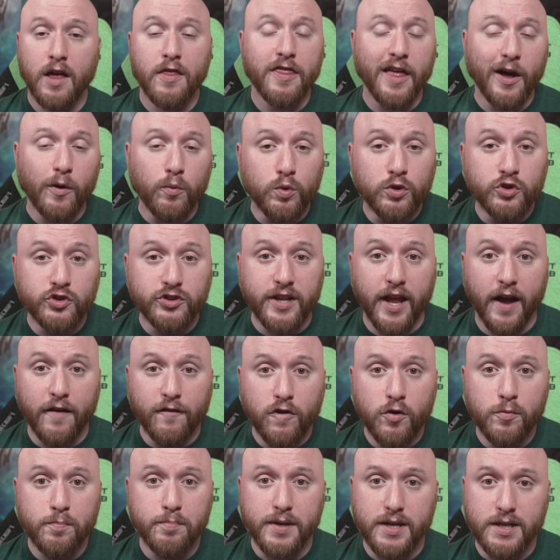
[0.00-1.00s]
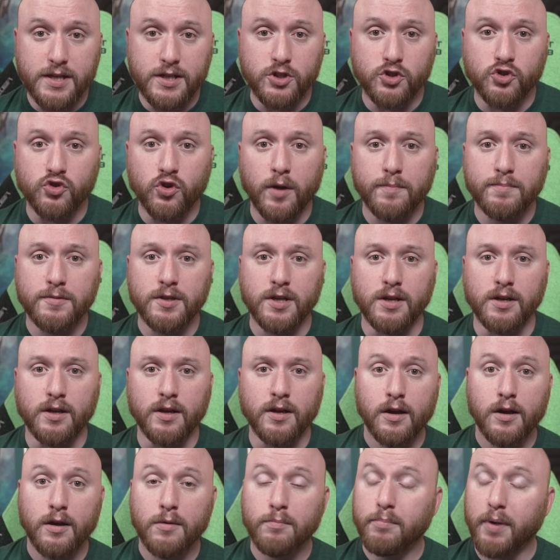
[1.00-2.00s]
that will never be disrupted?
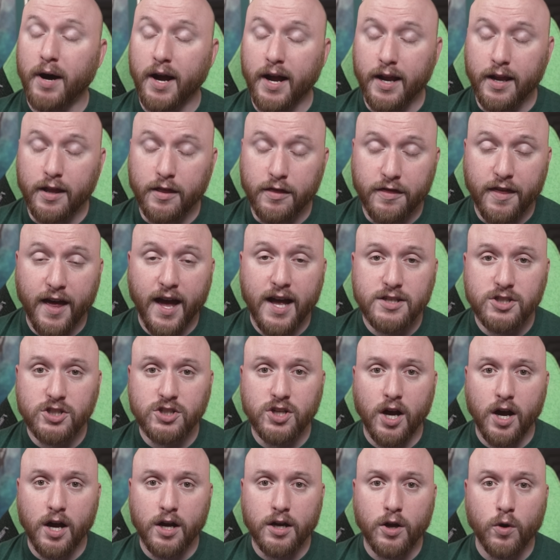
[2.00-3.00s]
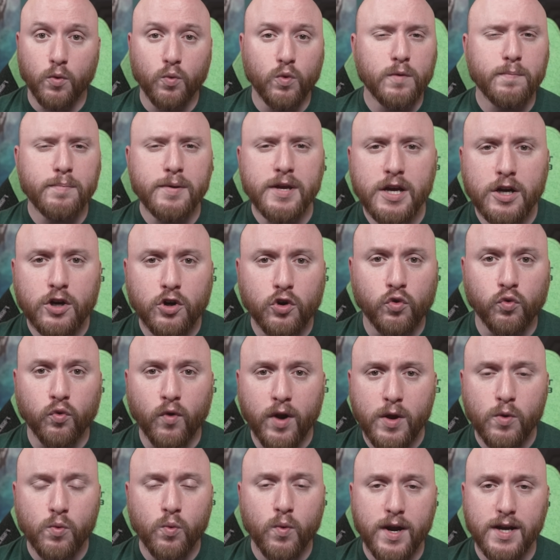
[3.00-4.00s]
Buying that stock would be a
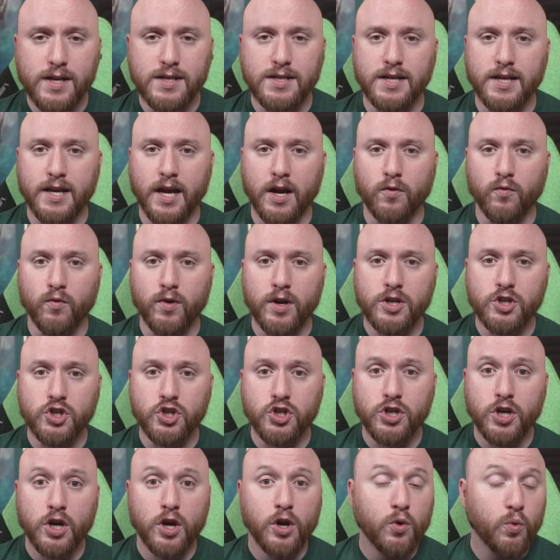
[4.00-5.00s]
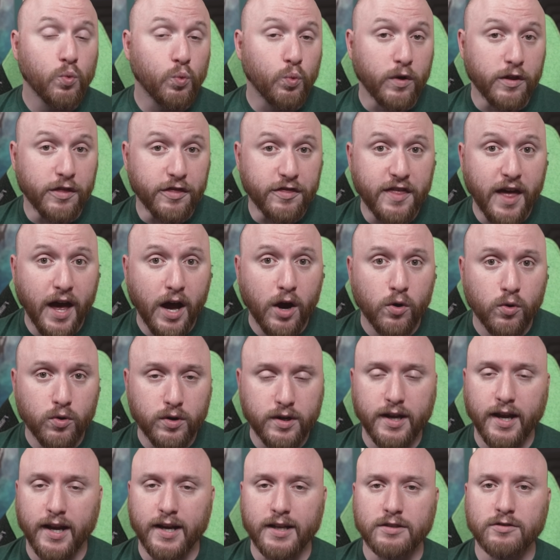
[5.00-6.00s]
great way to get rich without getting